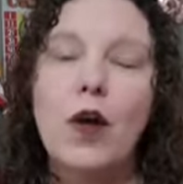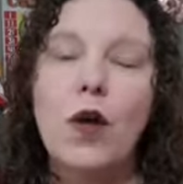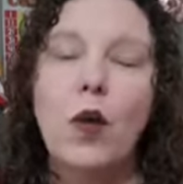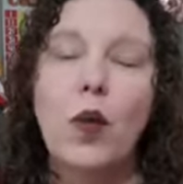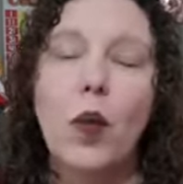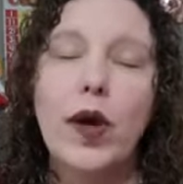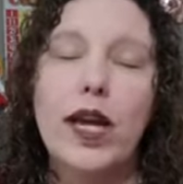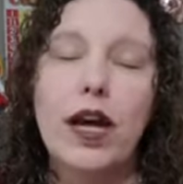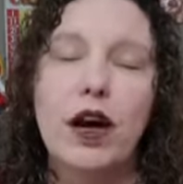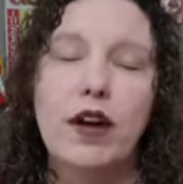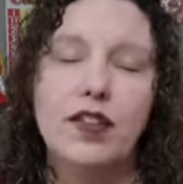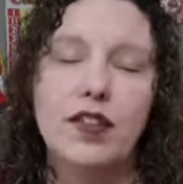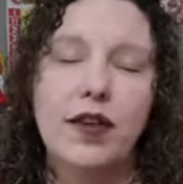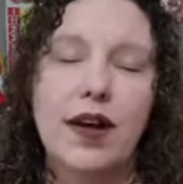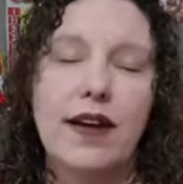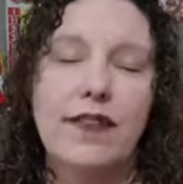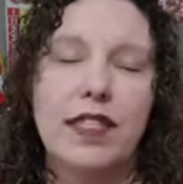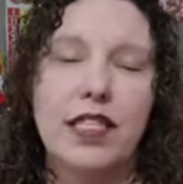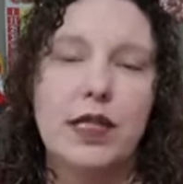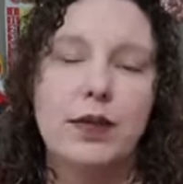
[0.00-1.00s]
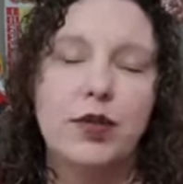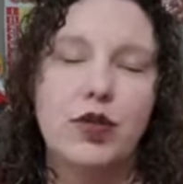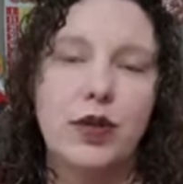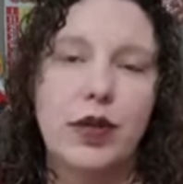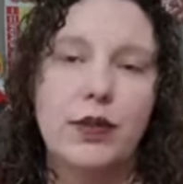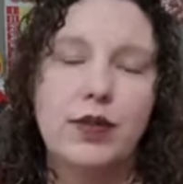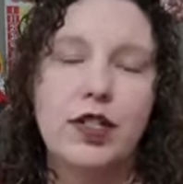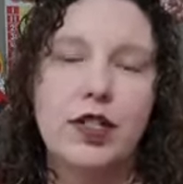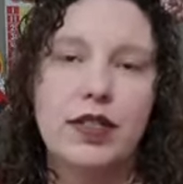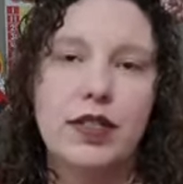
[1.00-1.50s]
We also have a
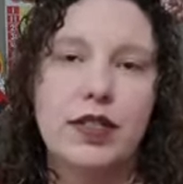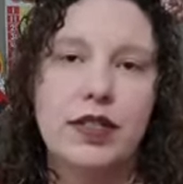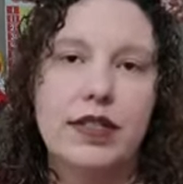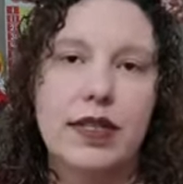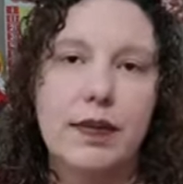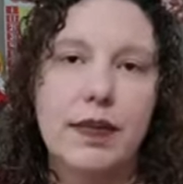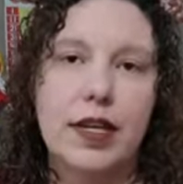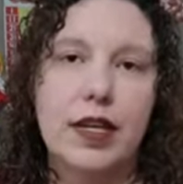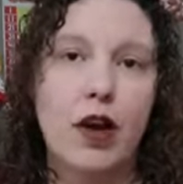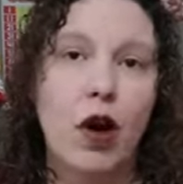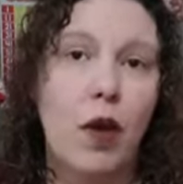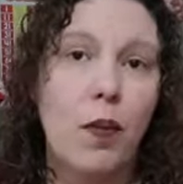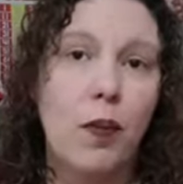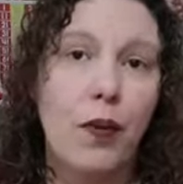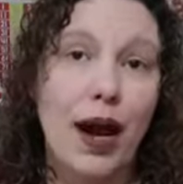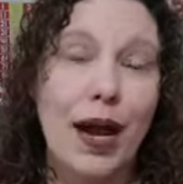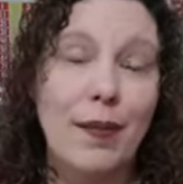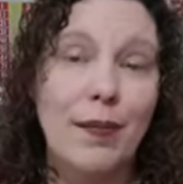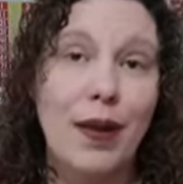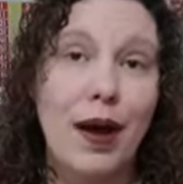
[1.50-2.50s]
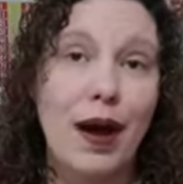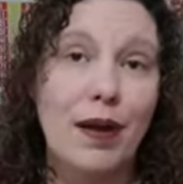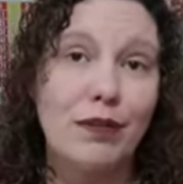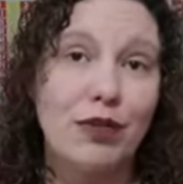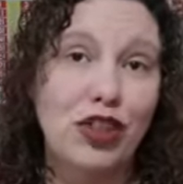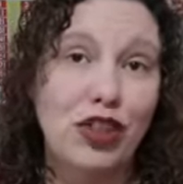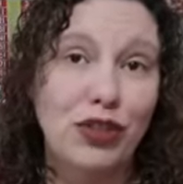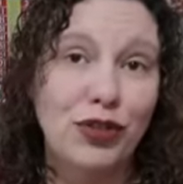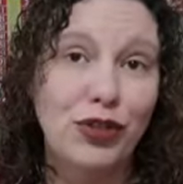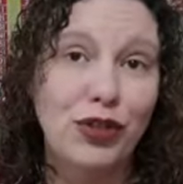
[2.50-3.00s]
subscription to something called BrainPOP
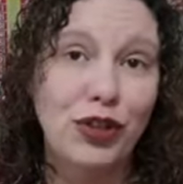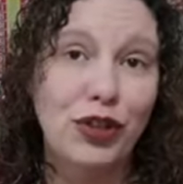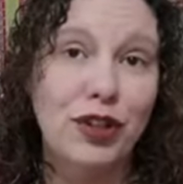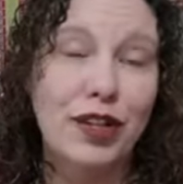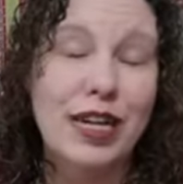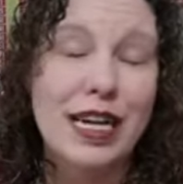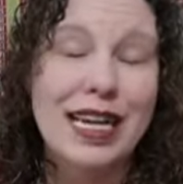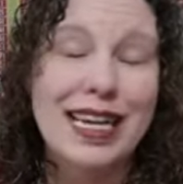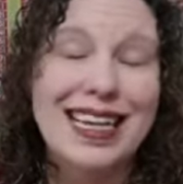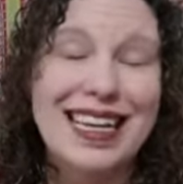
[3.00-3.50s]
Junior.